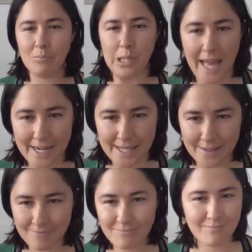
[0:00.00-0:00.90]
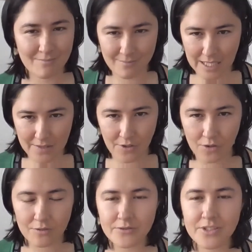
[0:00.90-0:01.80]
planning
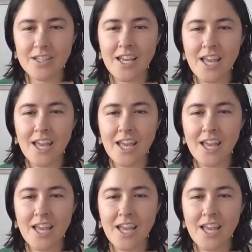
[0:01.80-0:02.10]
involved,